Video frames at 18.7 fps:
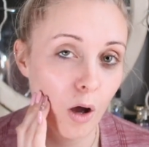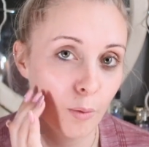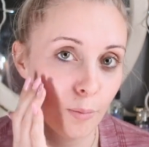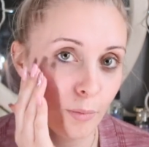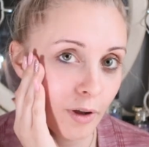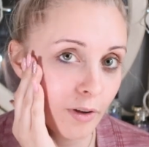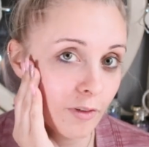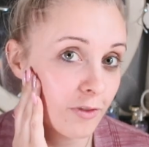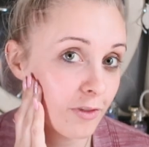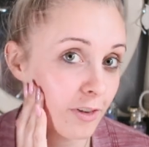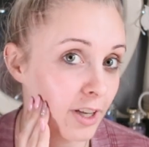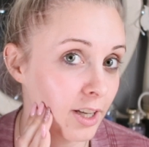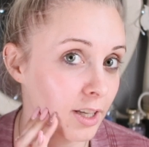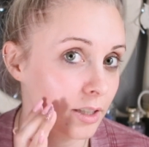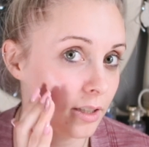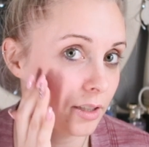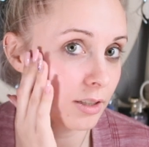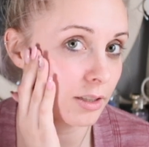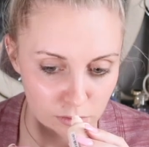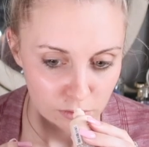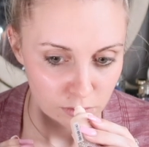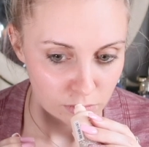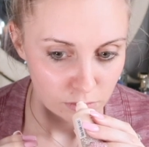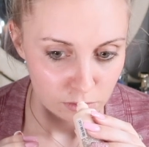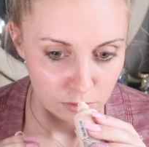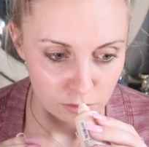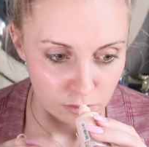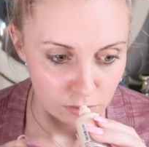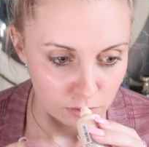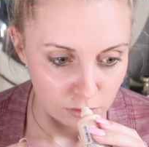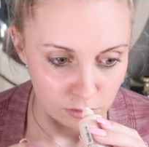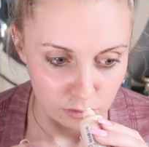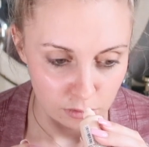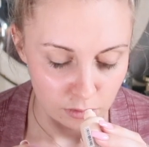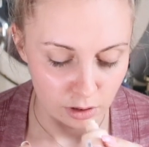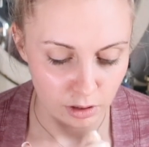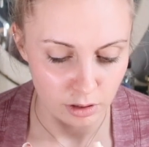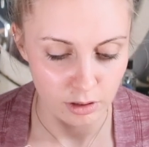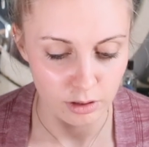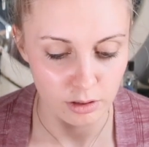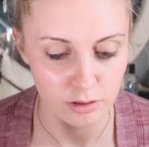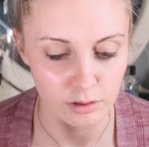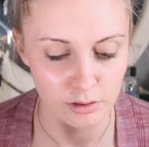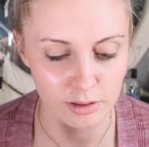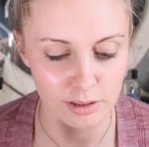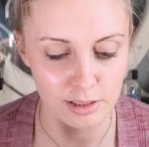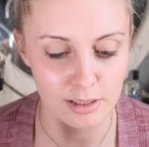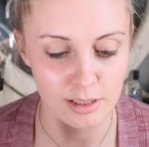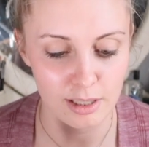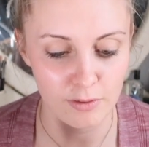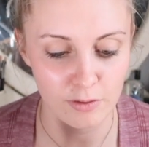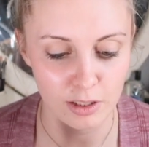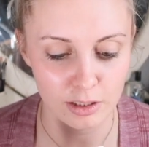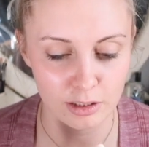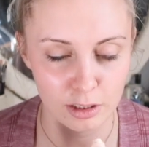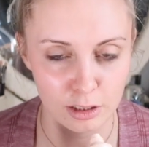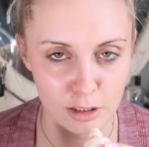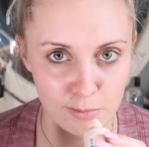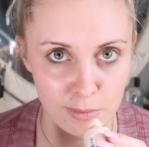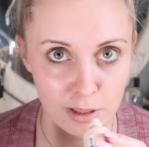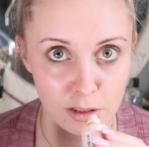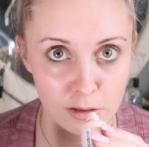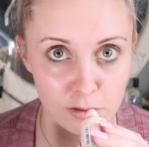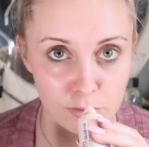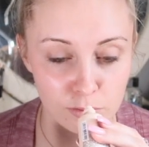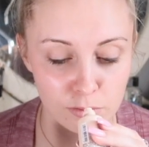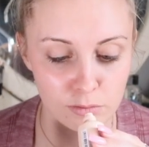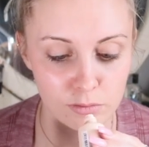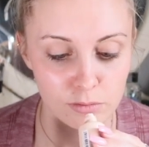on my face. Let's see if I have a smell.